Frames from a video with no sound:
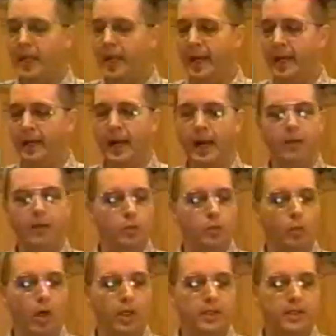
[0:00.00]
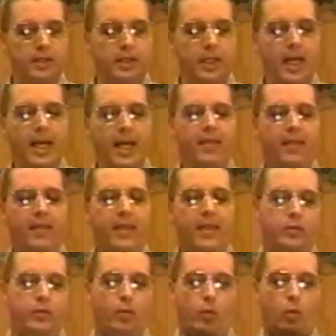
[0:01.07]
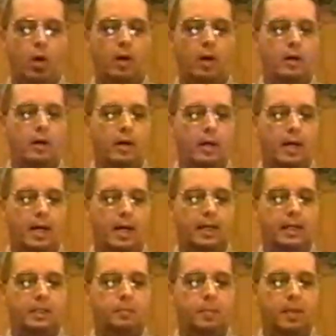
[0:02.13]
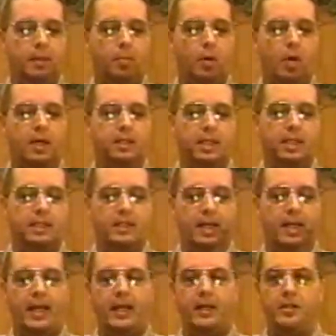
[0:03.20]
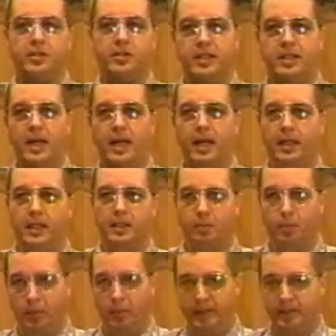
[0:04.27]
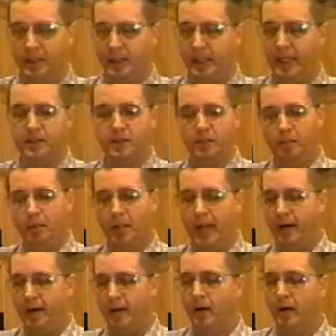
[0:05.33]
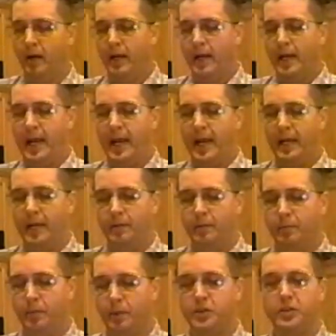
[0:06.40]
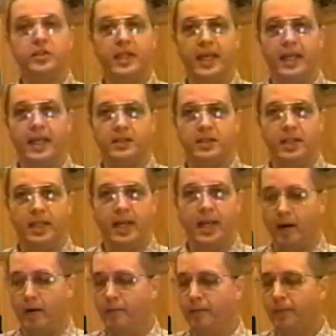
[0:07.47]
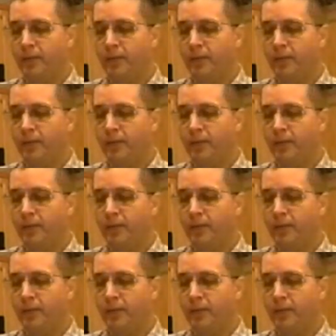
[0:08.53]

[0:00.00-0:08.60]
And how this works is that as the water is being processed and it enters the tank, it's pressed against the bladder and pushes against the air.